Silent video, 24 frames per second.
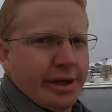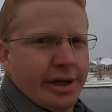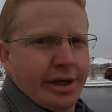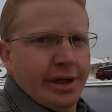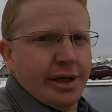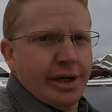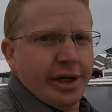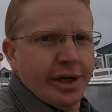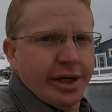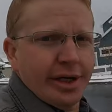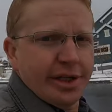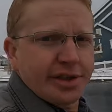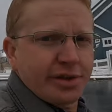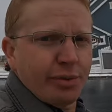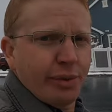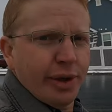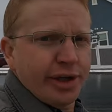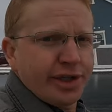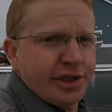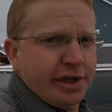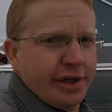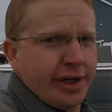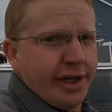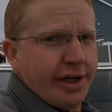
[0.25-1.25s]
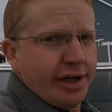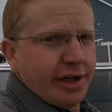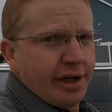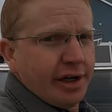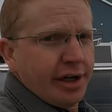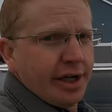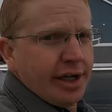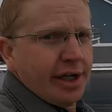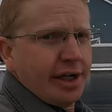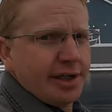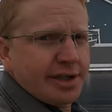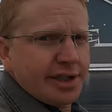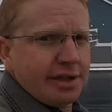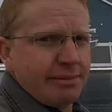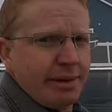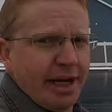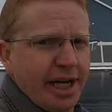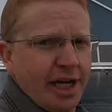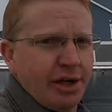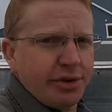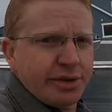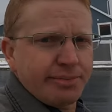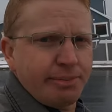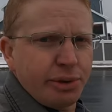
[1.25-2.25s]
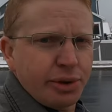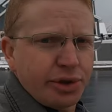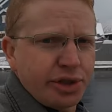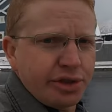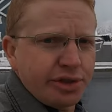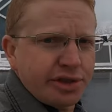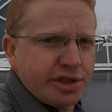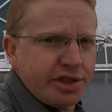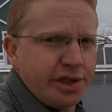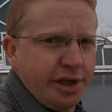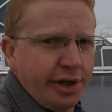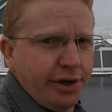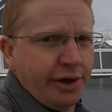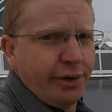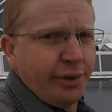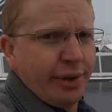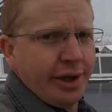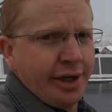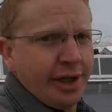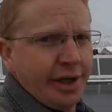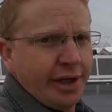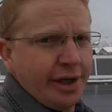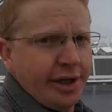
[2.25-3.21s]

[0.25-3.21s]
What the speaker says: It's winter here and I was at my house pushing snow